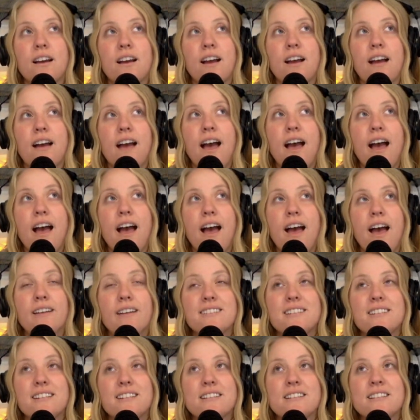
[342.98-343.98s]
uh,
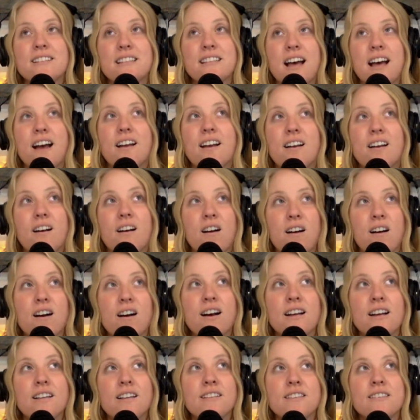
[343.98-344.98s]
does that
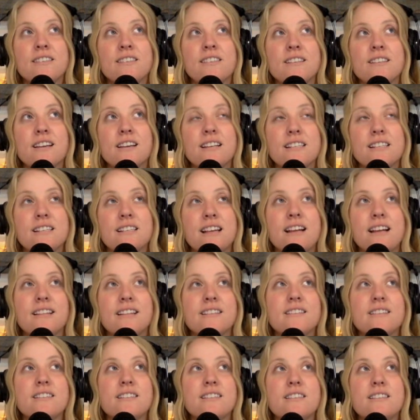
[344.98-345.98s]
cause a
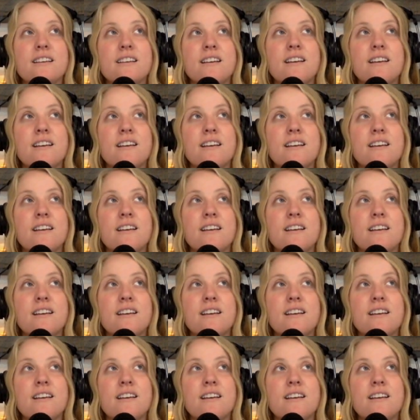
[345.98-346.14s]
sense